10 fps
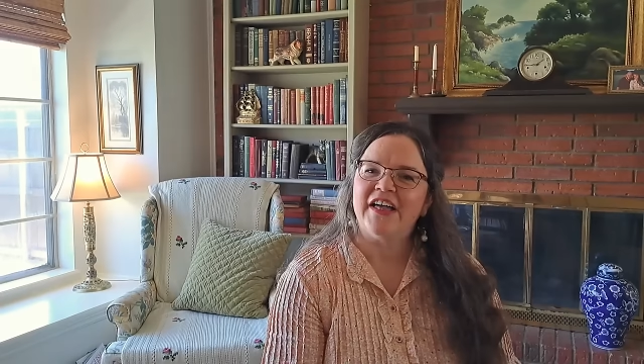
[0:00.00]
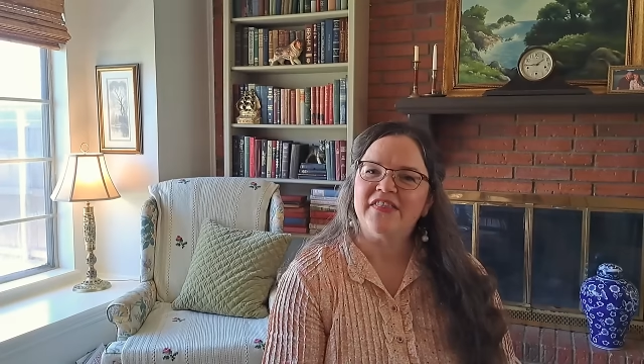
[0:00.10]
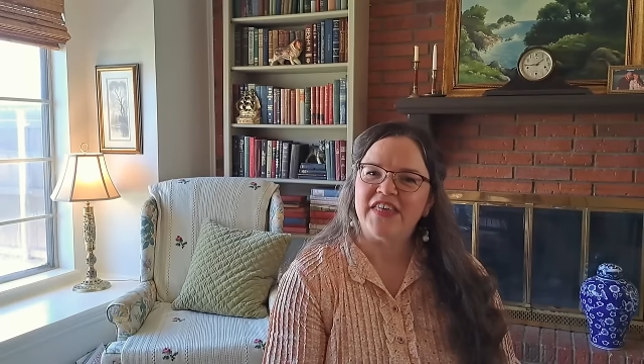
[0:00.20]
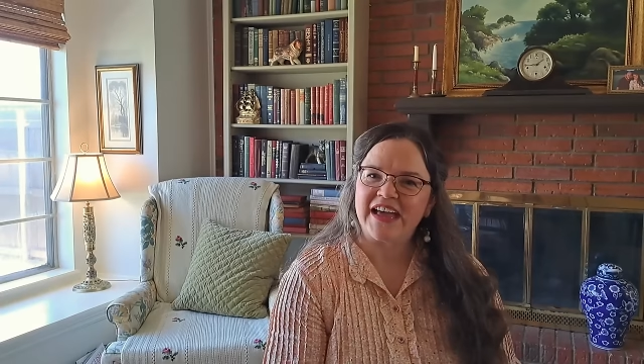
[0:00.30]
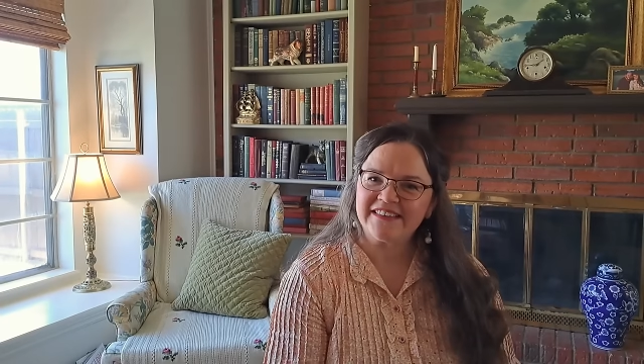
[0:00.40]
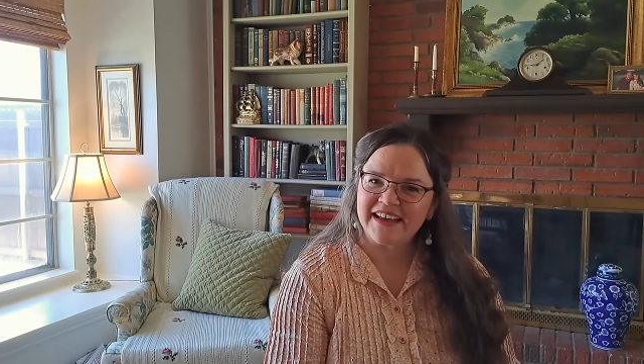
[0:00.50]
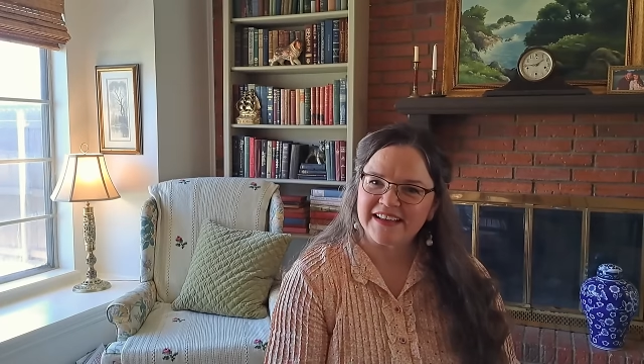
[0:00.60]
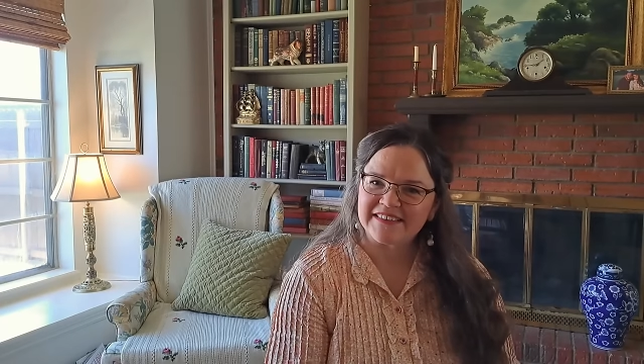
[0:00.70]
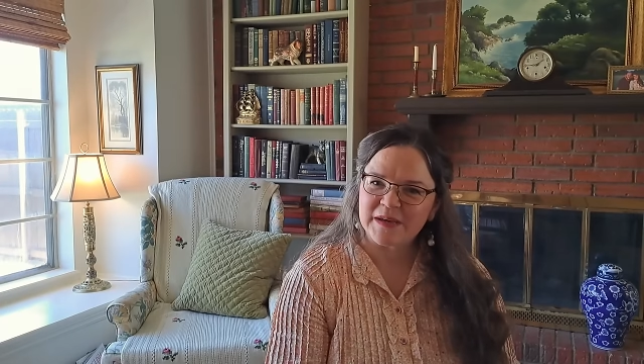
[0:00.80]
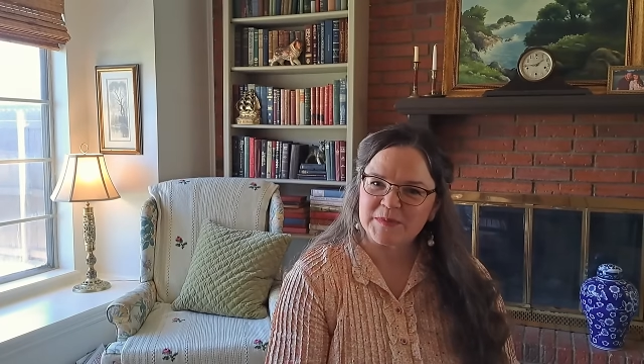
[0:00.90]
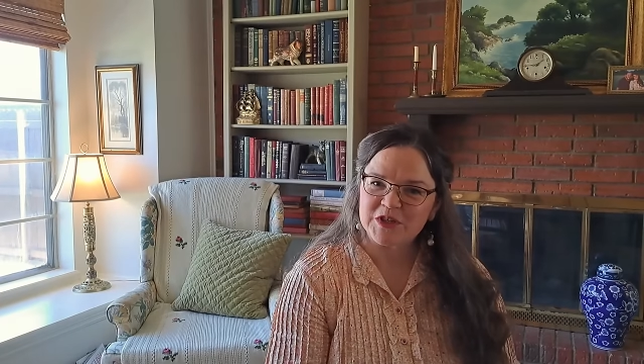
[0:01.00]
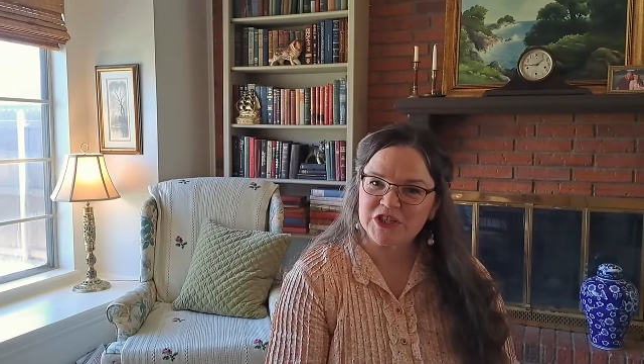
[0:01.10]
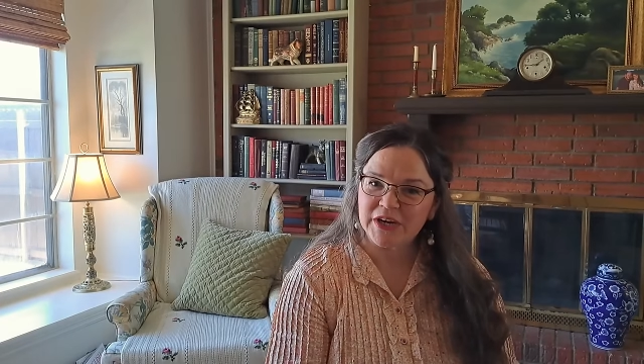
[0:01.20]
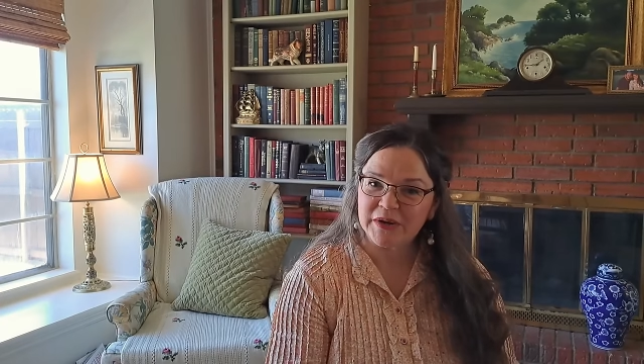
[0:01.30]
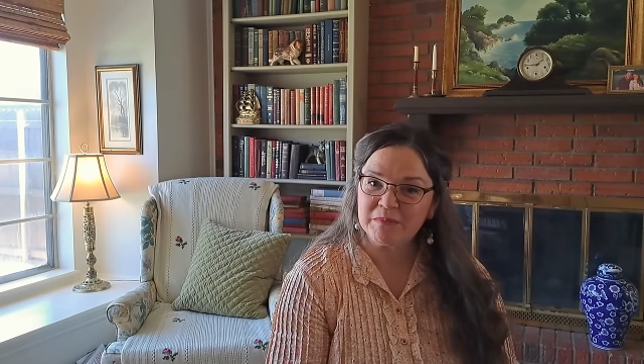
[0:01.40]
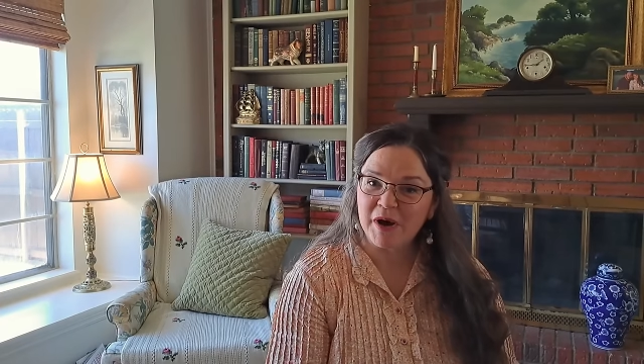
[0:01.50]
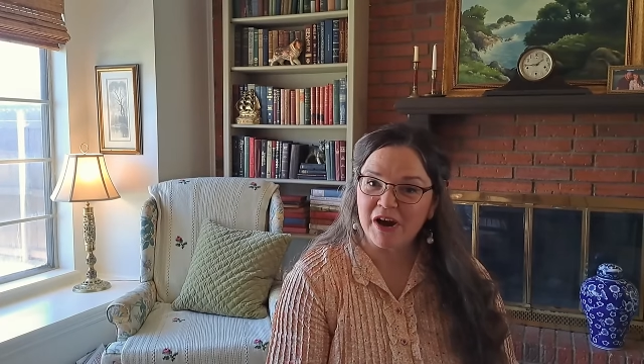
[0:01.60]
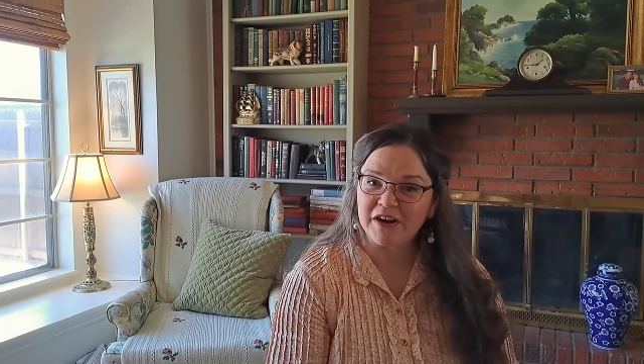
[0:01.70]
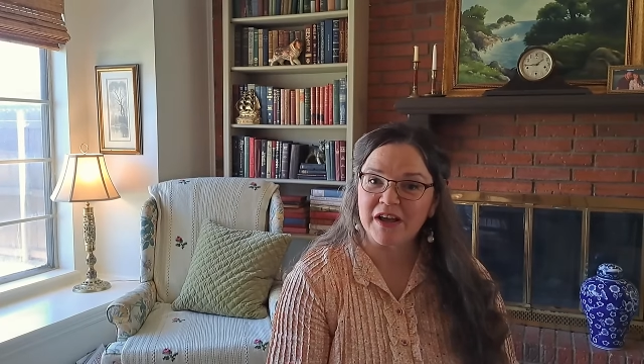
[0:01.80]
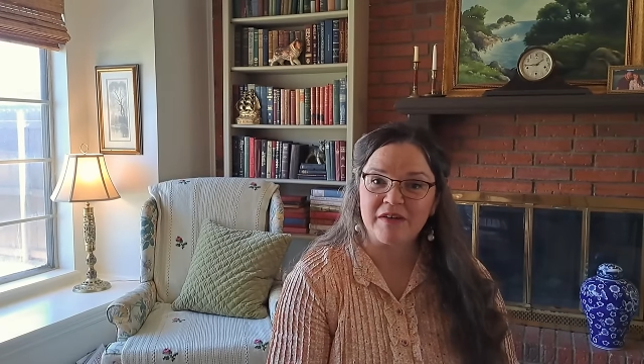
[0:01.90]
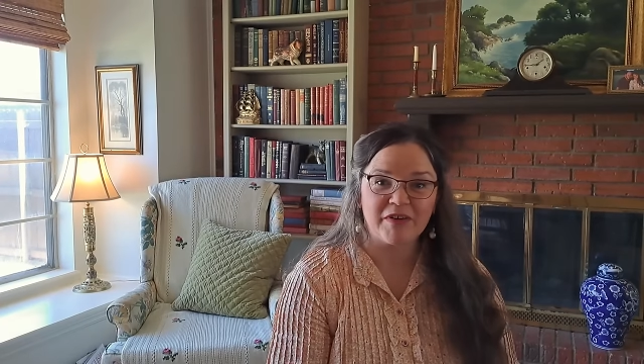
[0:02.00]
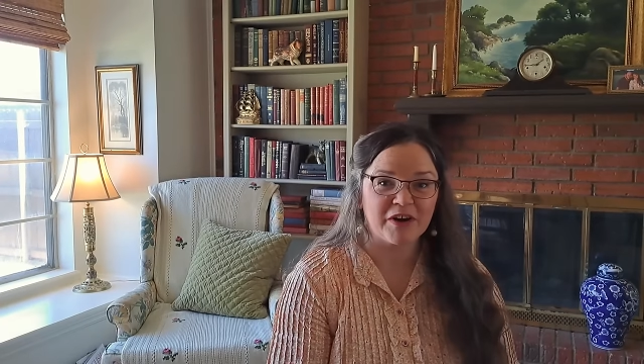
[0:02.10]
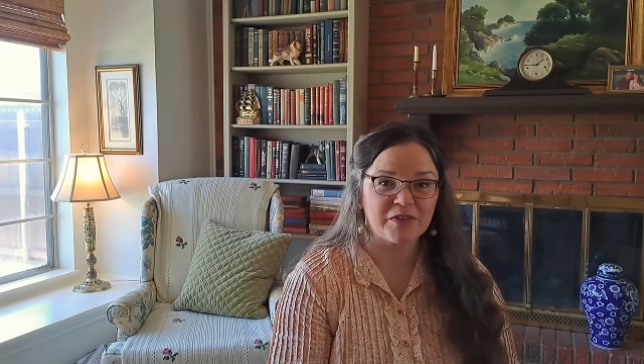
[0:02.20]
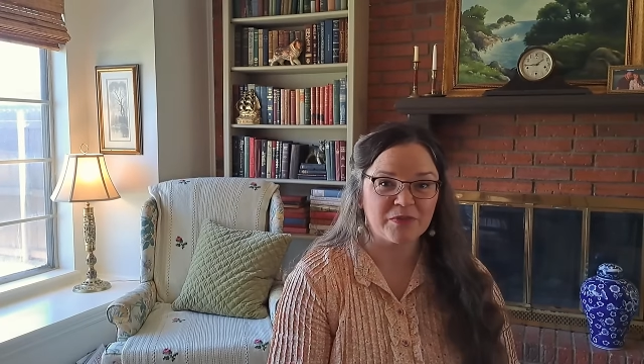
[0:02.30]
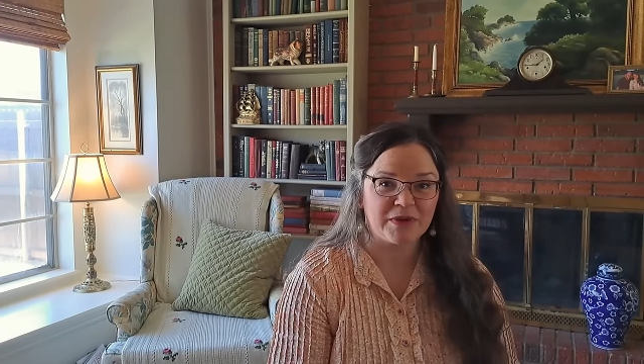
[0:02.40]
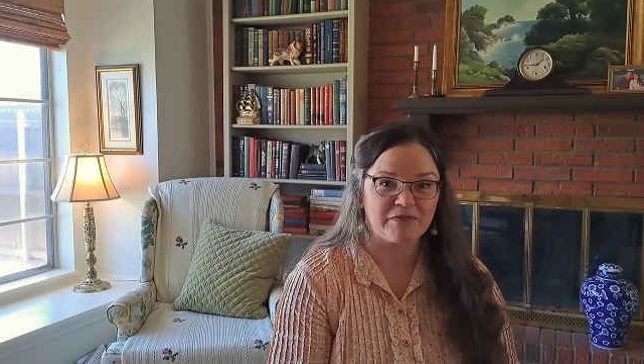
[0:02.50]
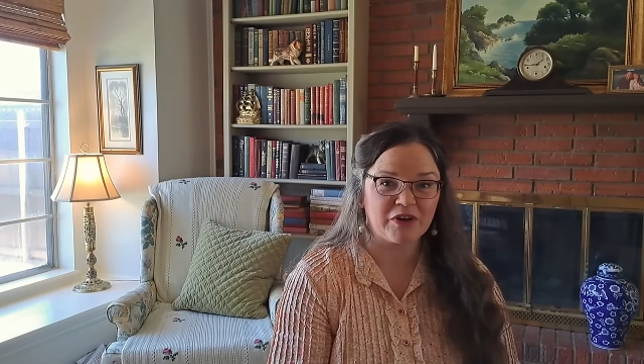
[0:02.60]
That ties up the sharing part of our thrift